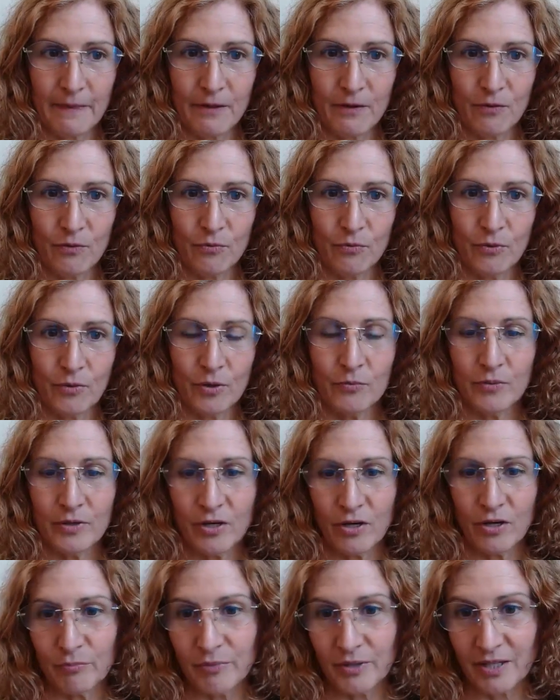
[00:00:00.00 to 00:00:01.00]
what we
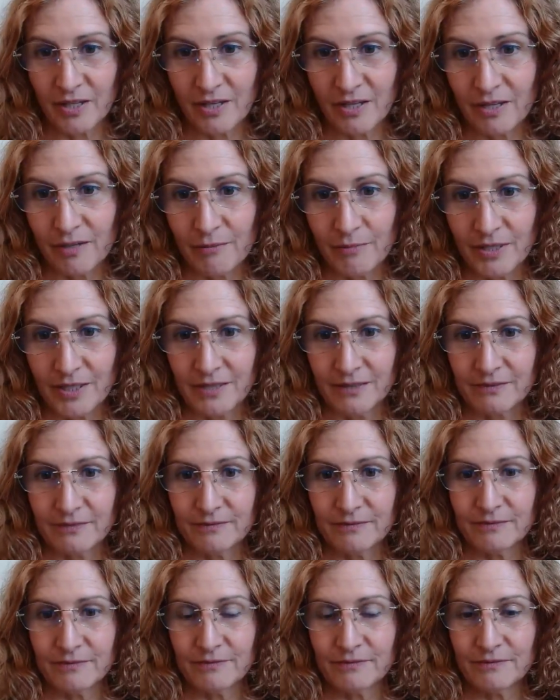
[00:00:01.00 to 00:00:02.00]
are becoming,
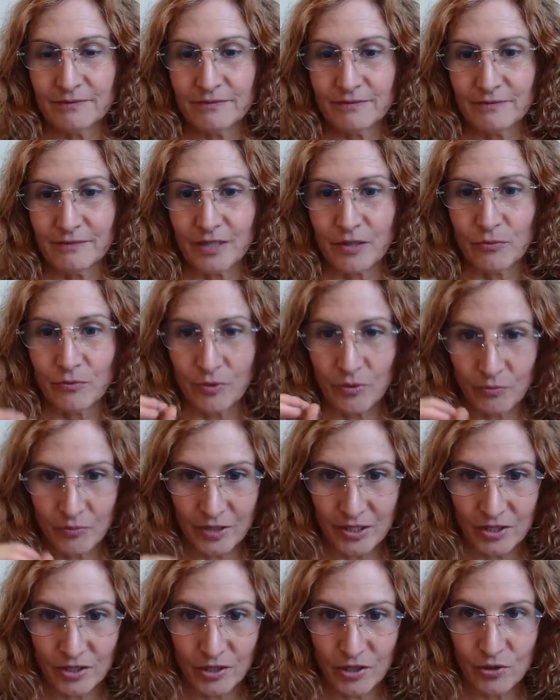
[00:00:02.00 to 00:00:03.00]
right? What we
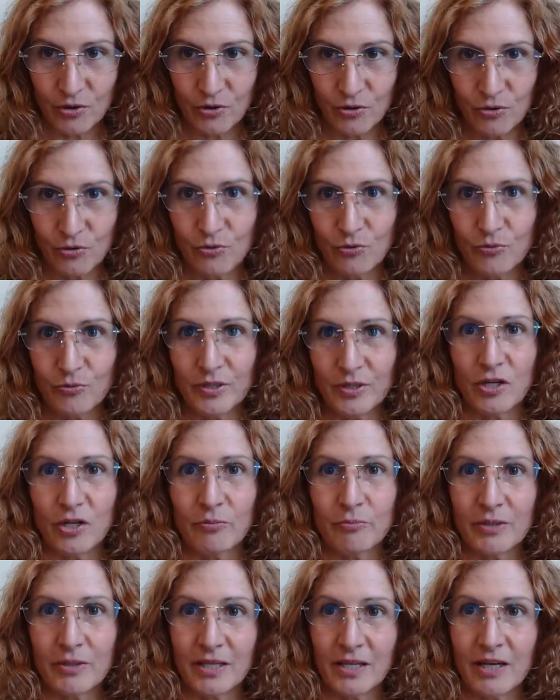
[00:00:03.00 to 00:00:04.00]
know we are
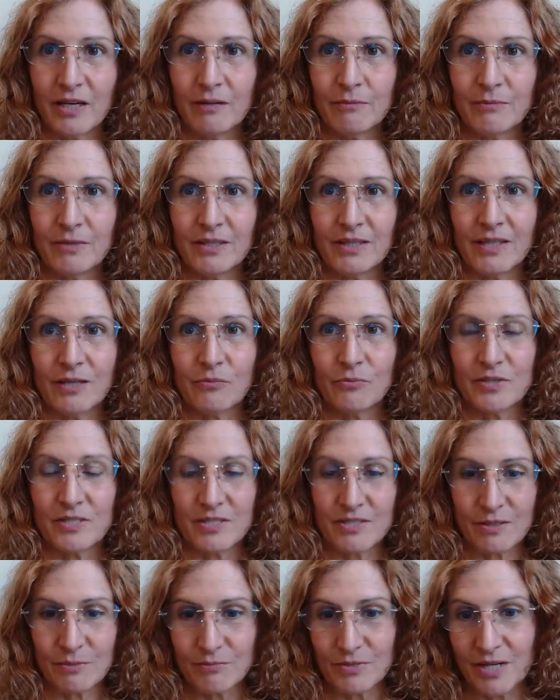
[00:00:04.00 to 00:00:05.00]
becoming that we
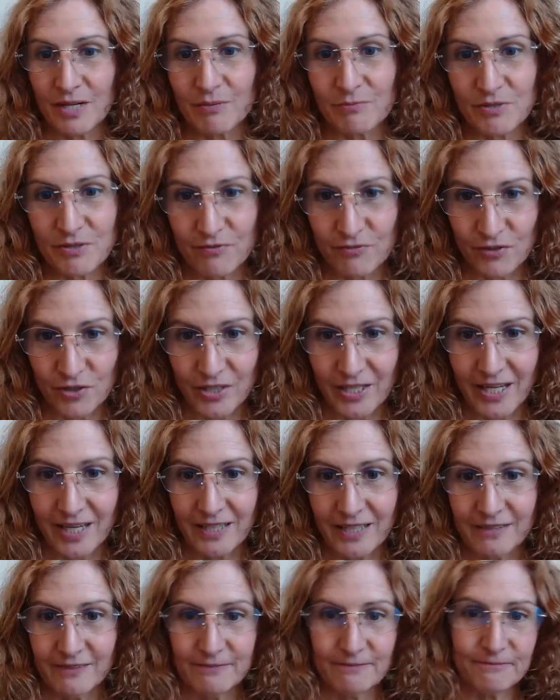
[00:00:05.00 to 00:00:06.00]
sometimes forget
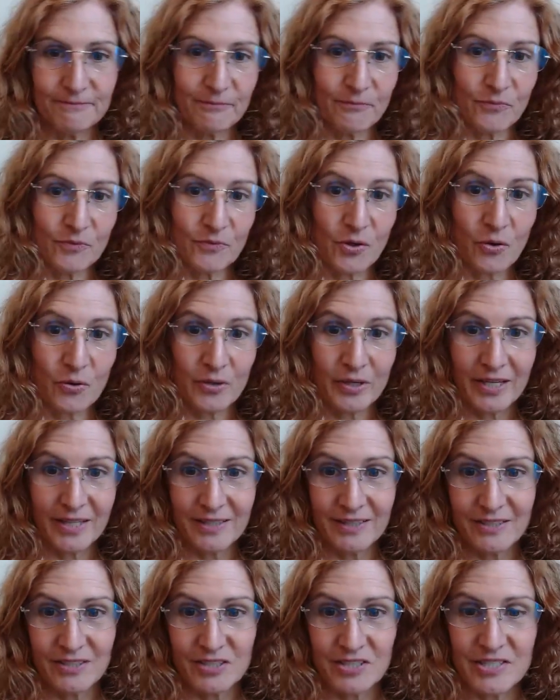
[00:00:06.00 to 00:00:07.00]
or get a
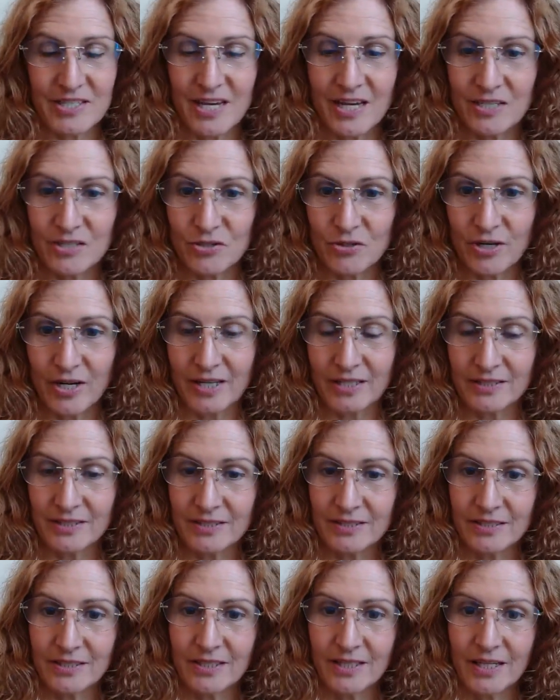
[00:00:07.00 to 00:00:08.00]
little sidetracked.
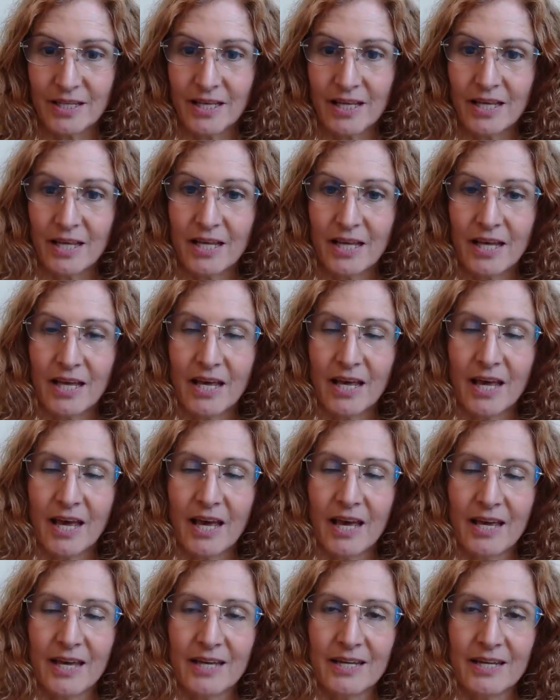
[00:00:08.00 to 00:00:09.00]

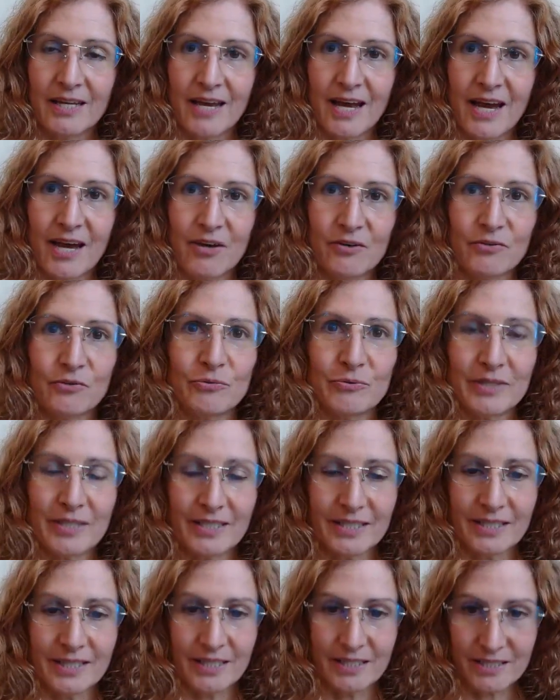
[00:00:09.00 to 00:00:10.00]
And how do
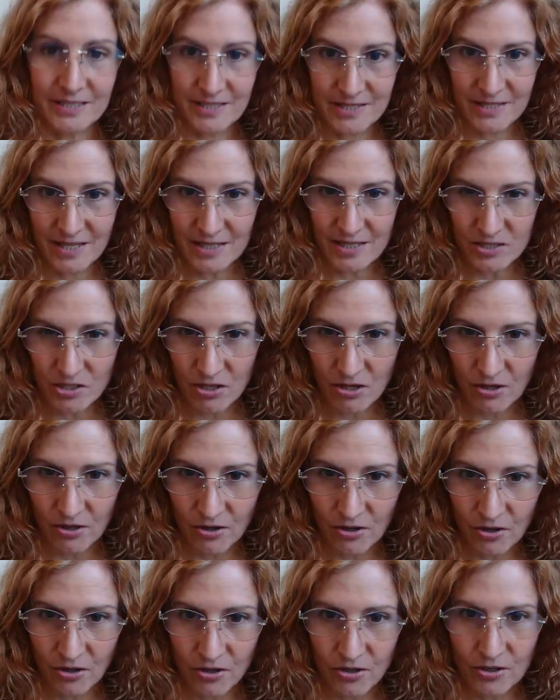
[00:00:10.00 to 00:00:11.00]
we, in a sense,
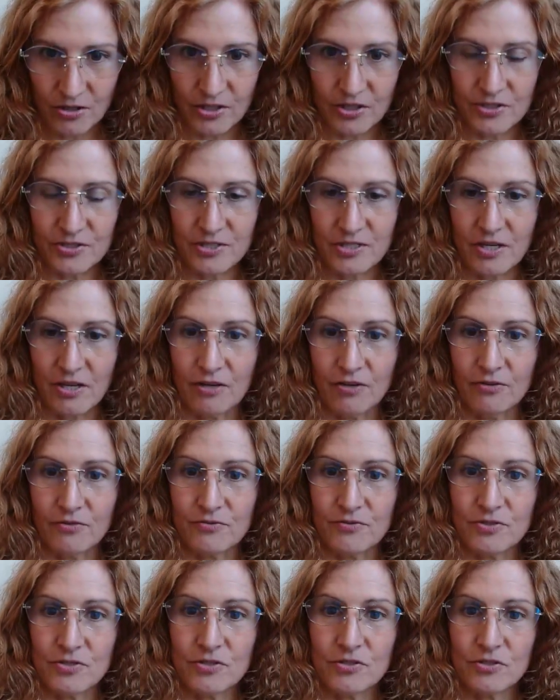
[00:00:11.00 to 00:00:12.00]
call
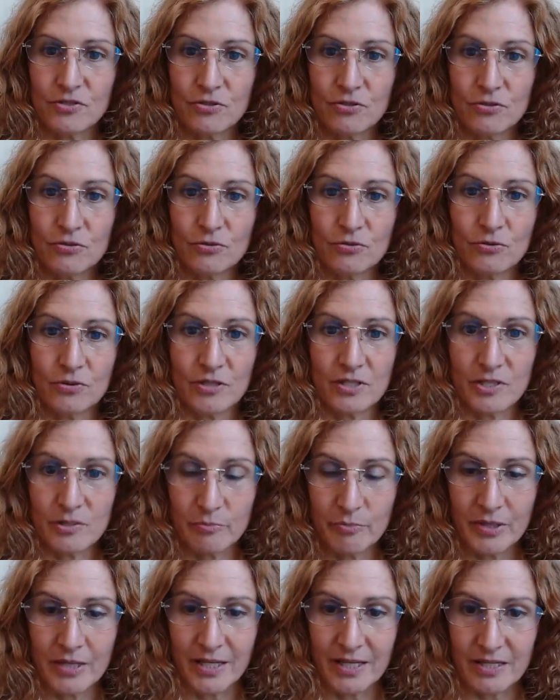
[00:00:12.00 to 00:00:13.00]
ourselves to this
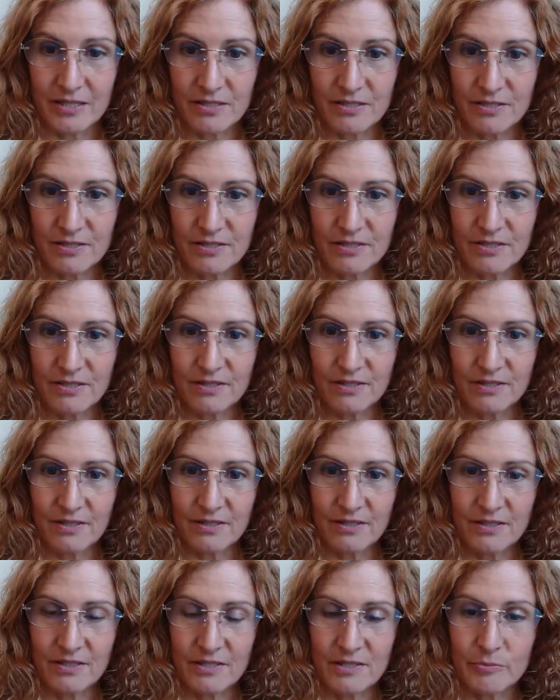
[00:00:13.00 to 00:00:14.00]
place
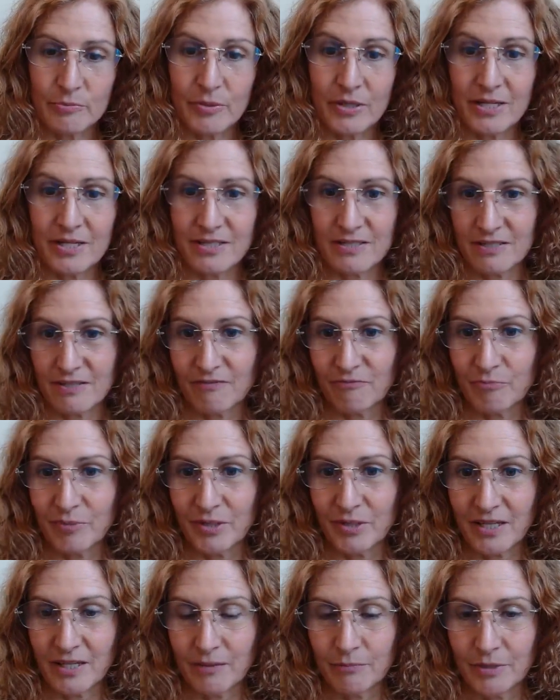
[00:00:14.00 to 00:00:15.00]
this place of
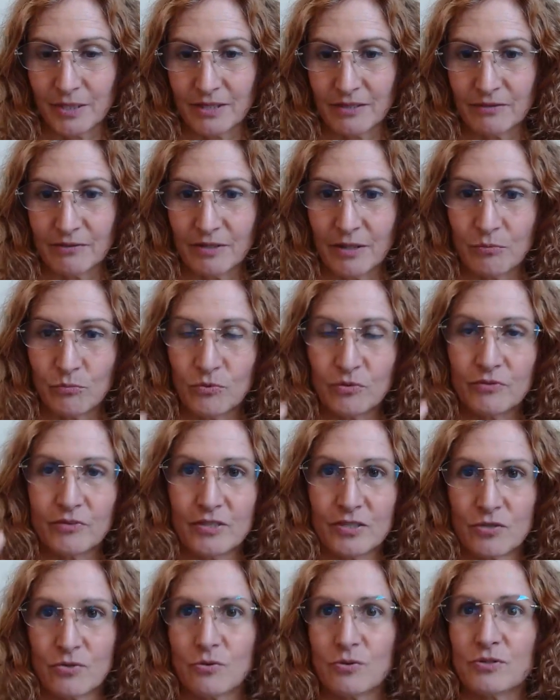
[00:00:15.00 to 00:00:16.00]
becoming, right? Moving
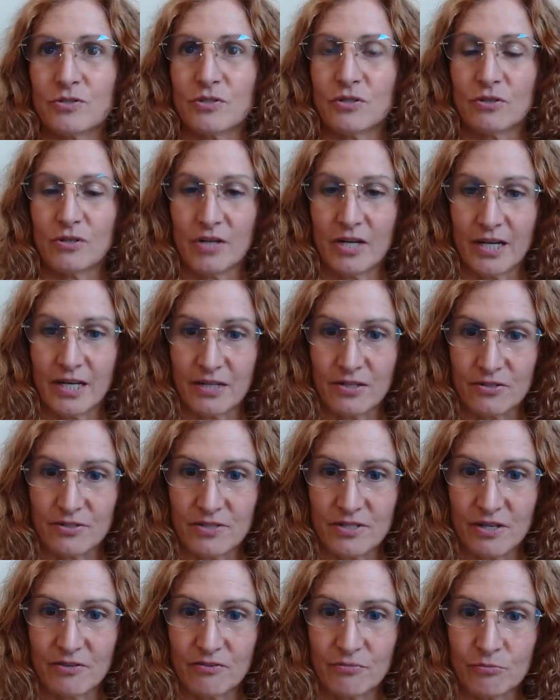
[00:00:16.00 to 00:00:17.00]
towards our higher
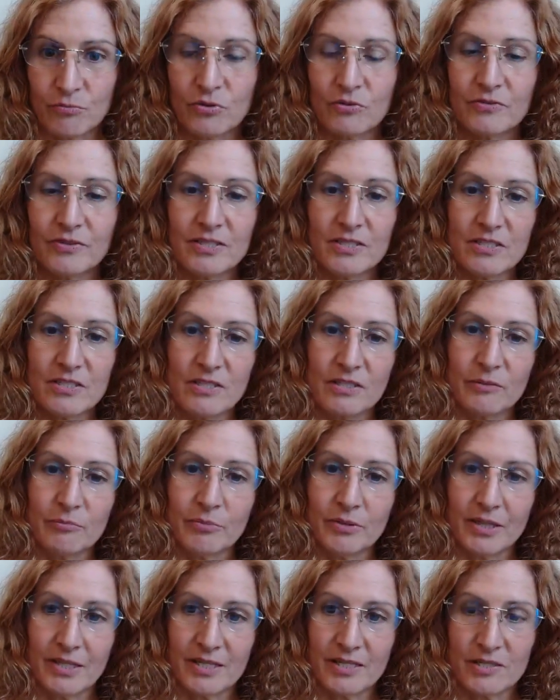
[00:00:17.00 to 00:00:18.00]
self, moving to the
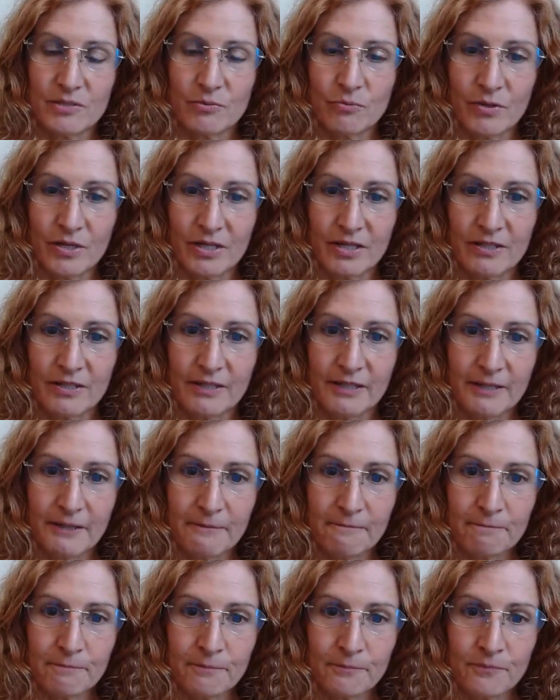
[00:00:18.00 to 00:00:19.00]
place where
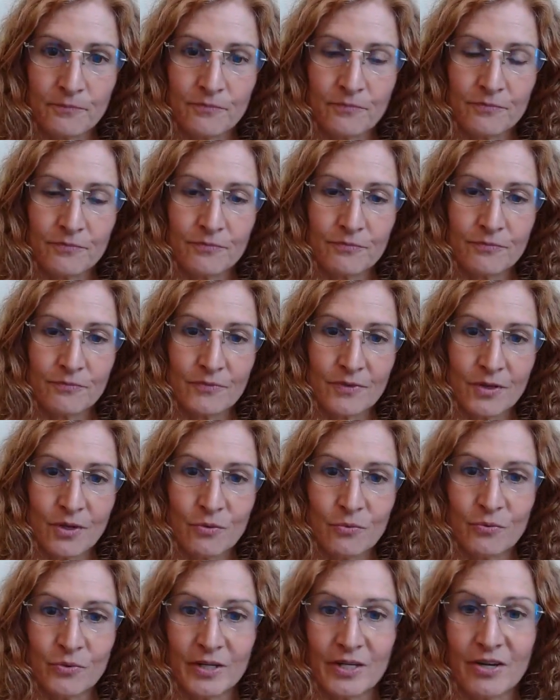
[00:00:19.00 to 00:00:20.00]

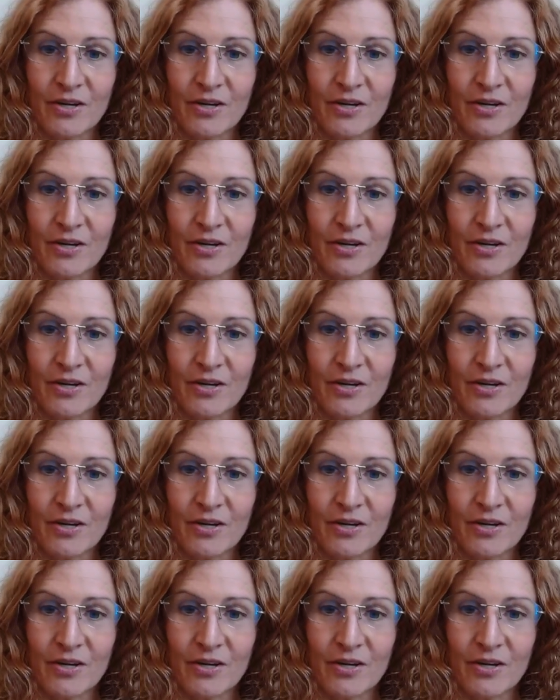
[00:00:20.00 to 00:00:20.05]
we